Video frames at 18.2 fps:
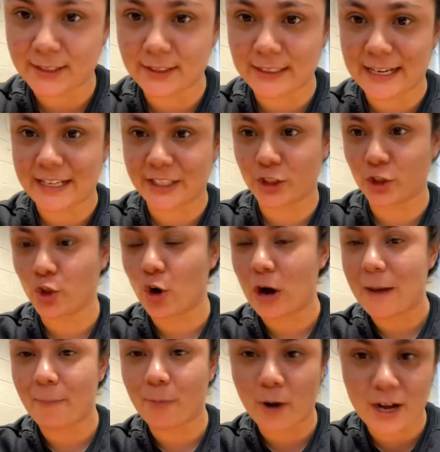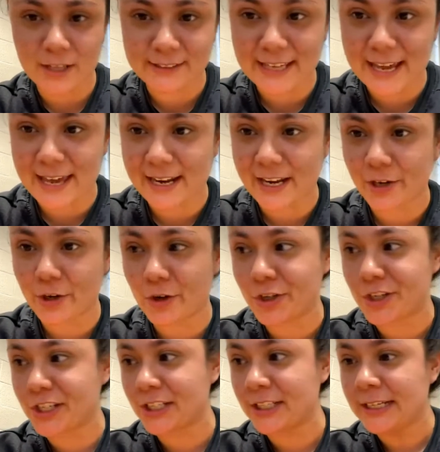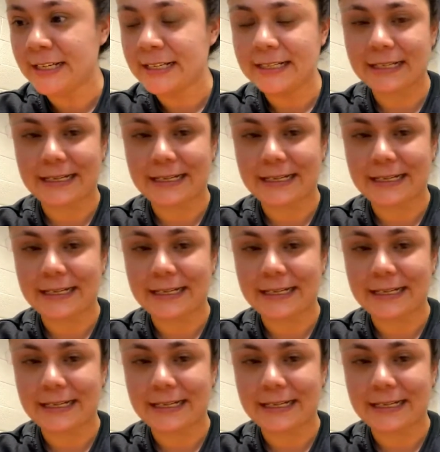Like, you know, I brought that energy.